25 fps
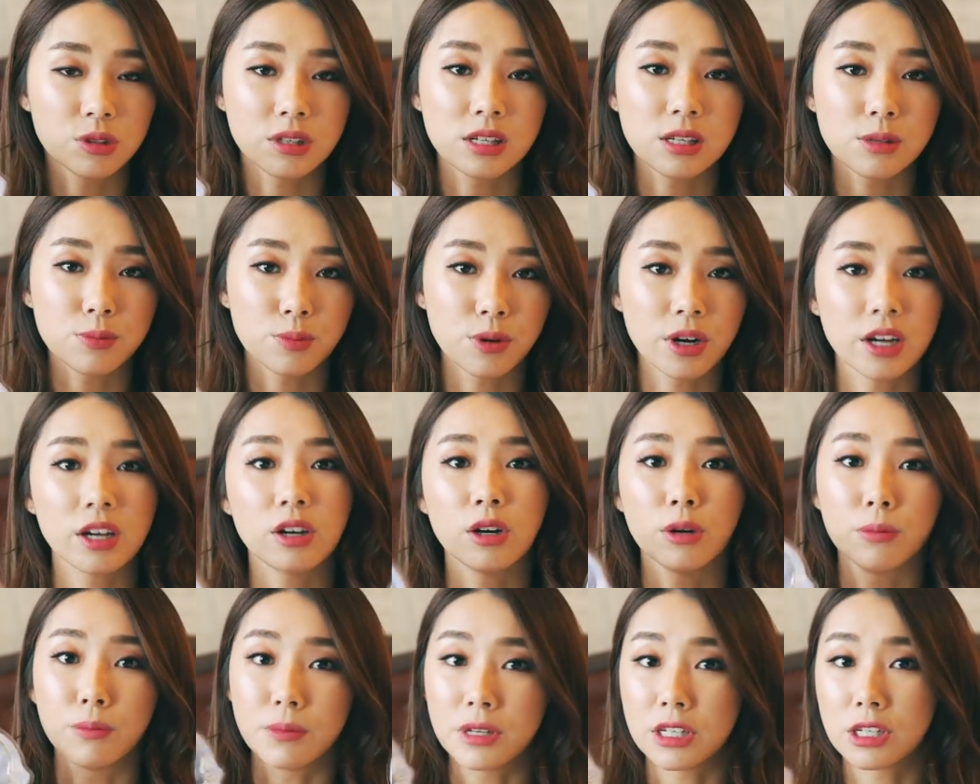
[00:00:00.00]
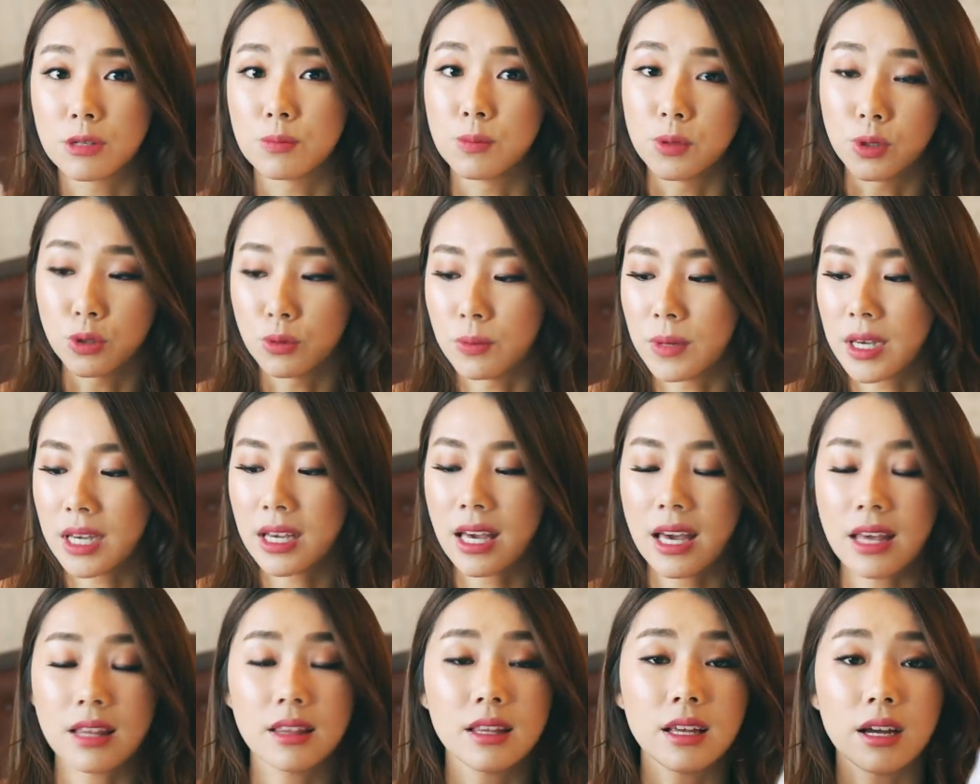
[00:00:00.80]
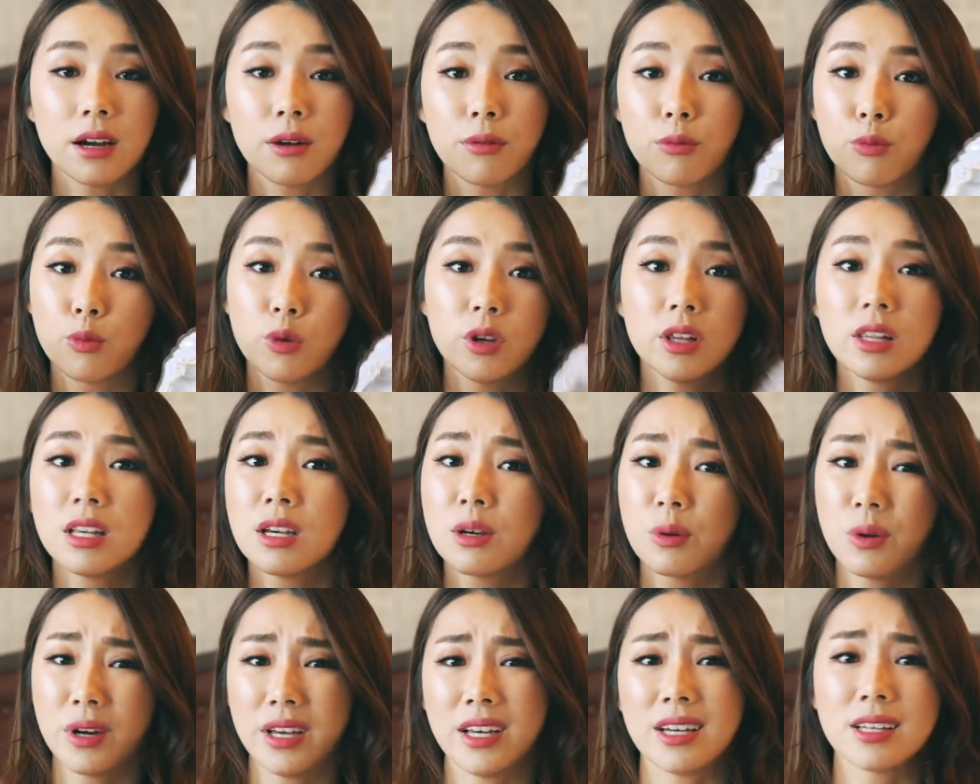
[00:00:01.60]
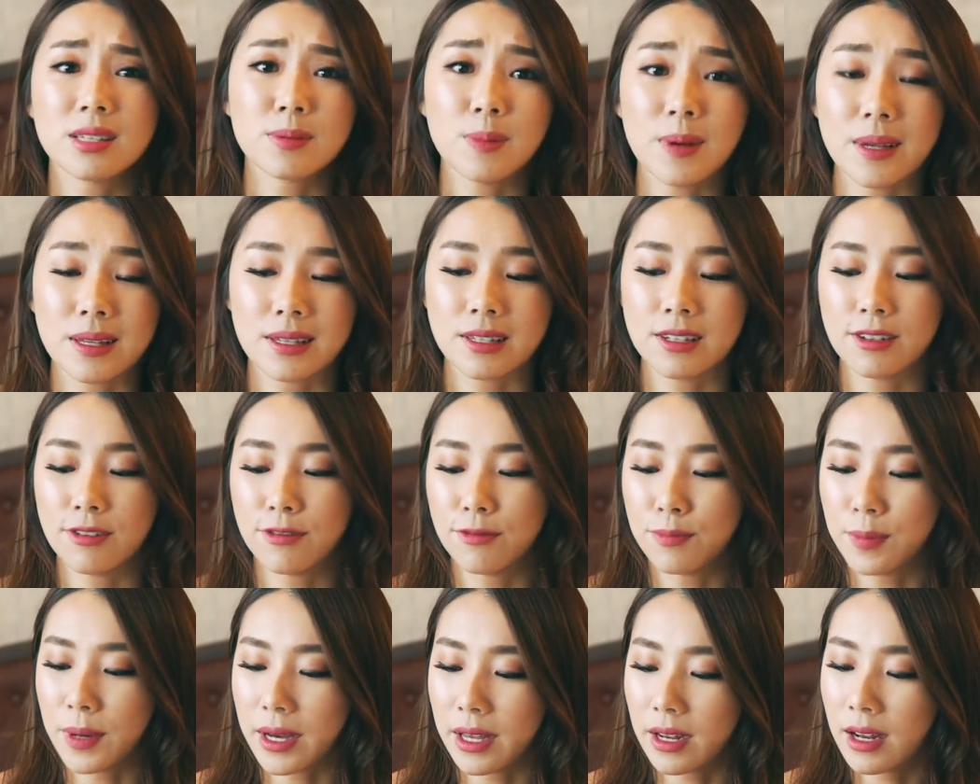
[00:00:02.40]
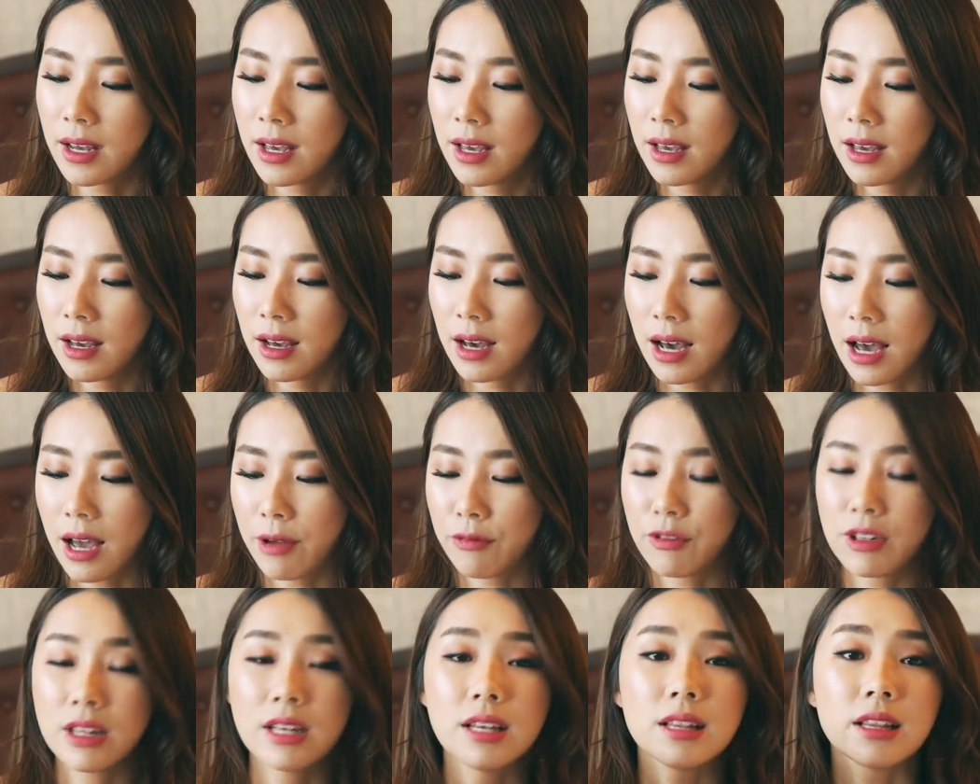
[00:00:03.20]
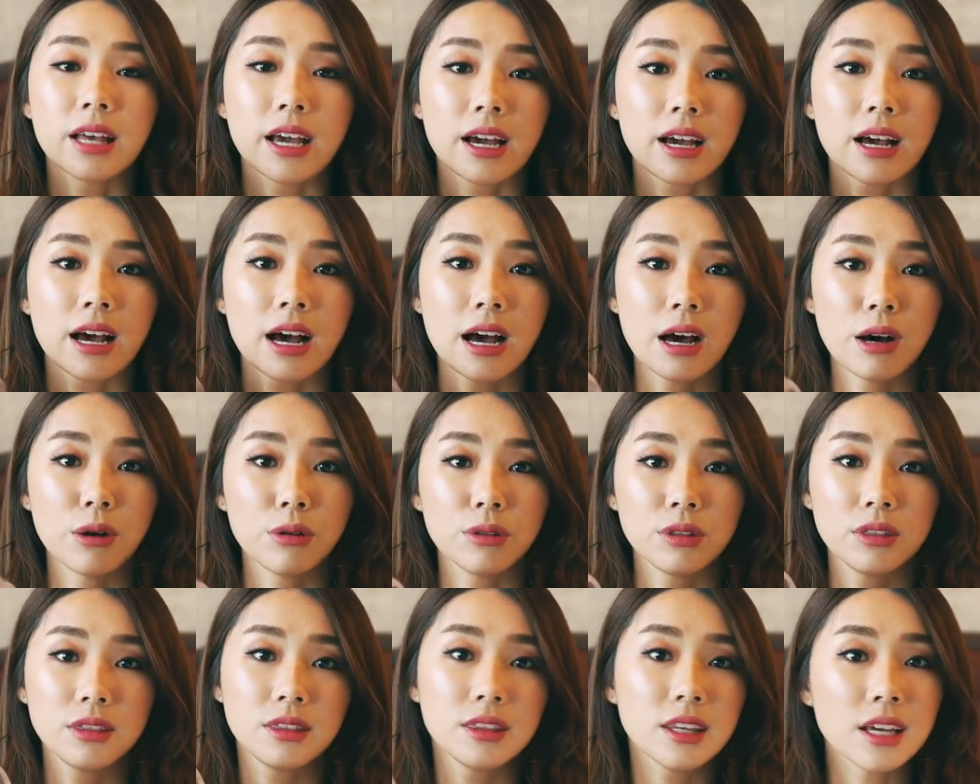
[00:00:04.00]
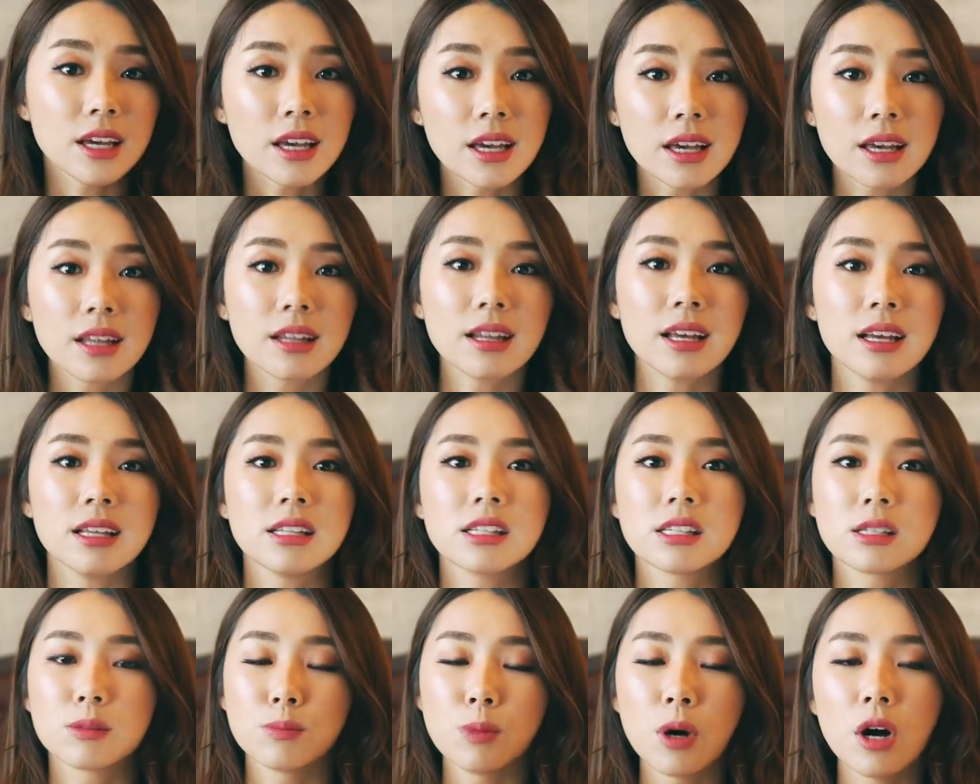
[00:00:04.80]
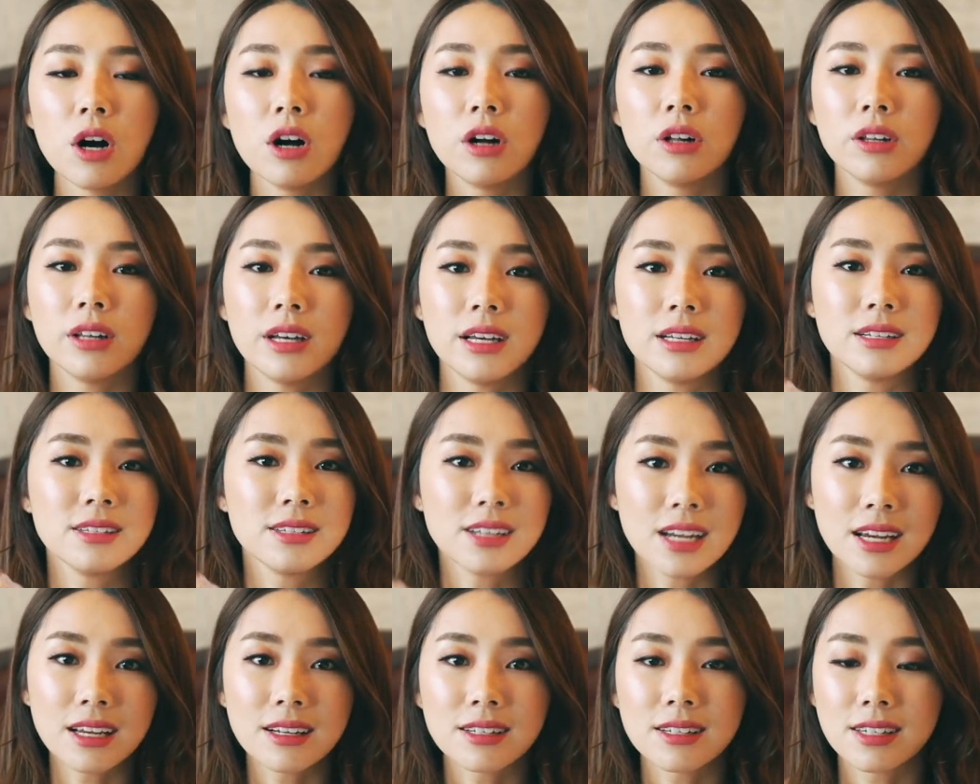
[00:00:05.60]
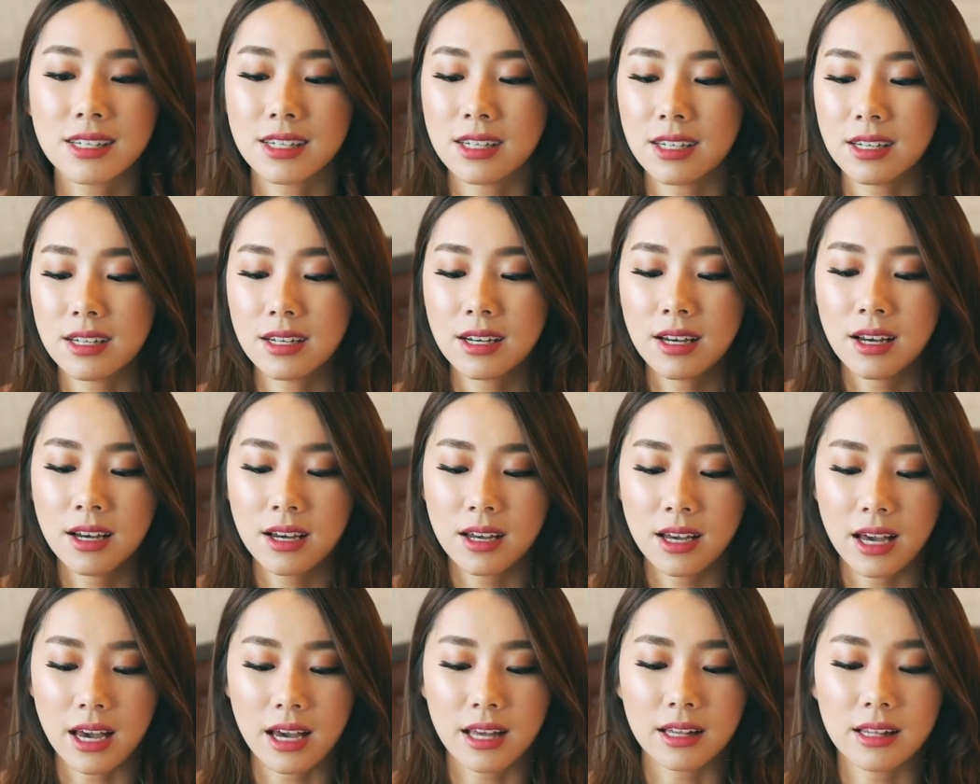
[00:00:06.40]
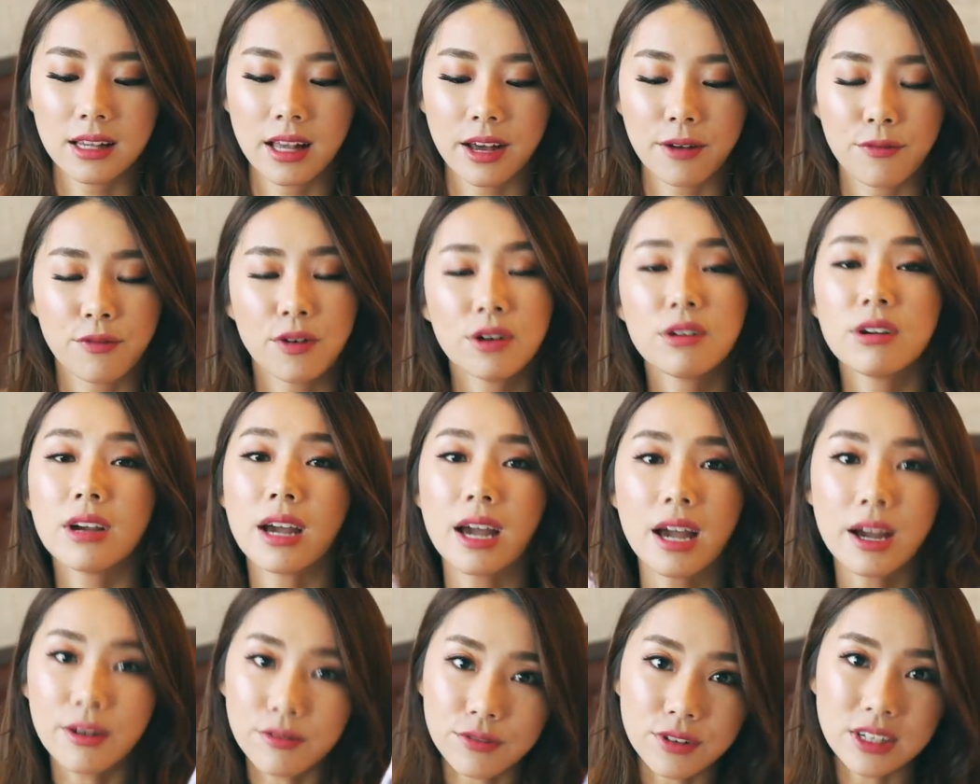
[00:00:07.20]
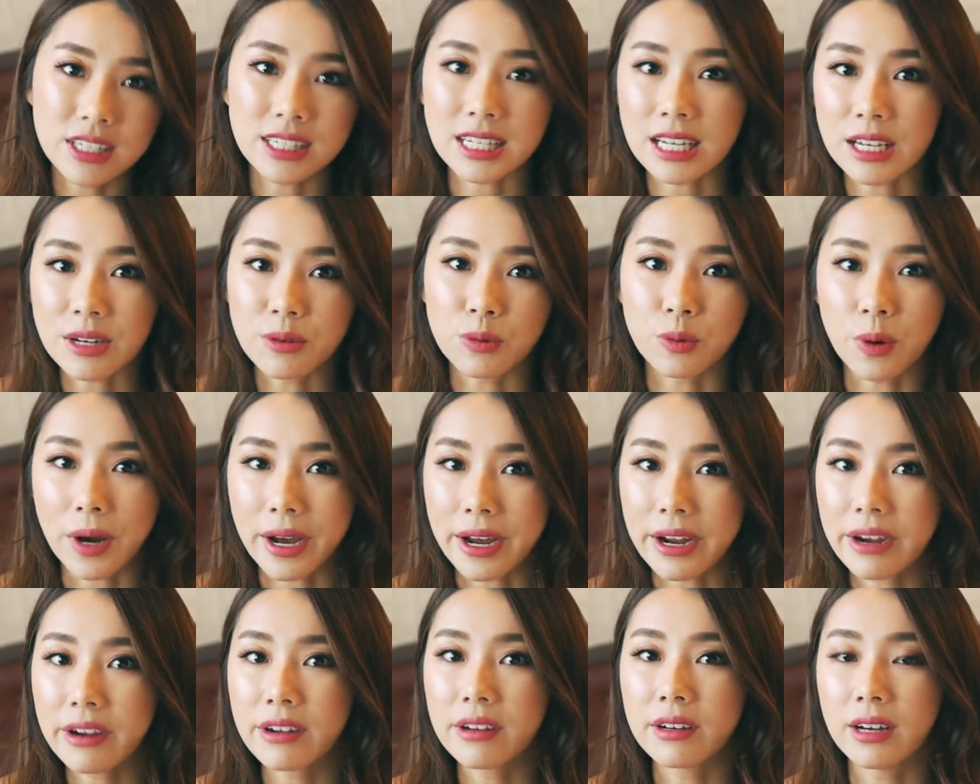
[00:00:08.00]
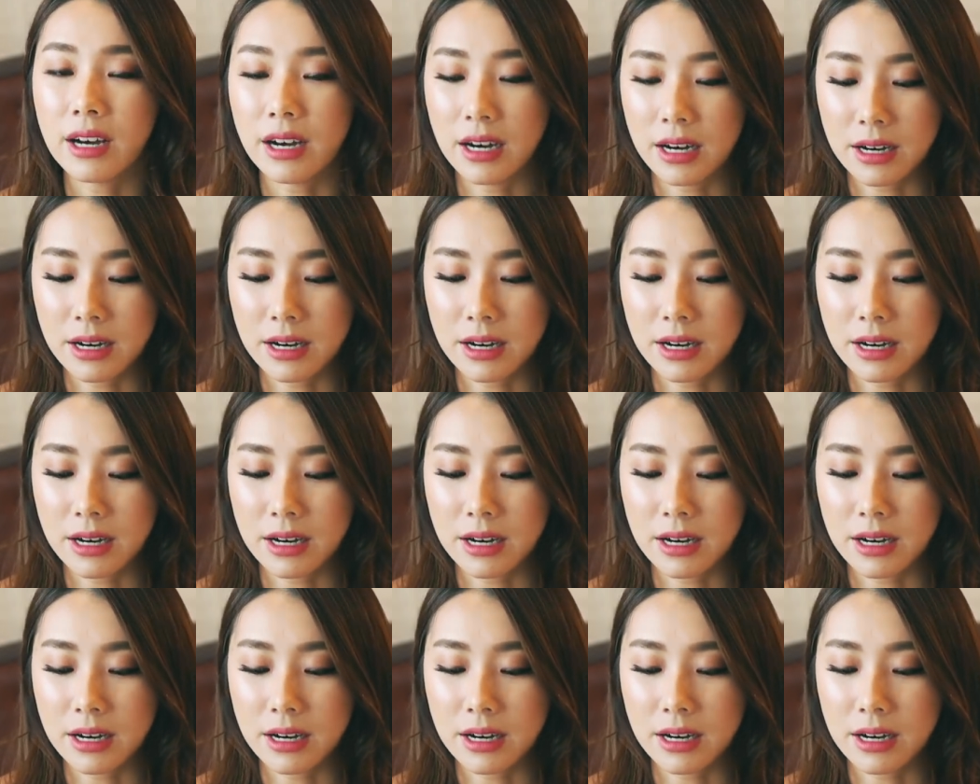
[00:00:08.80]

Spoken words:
this brand called Mish Blooming, and they are really quite expensive, but I really like how thin and small and dainty and like very everyday wear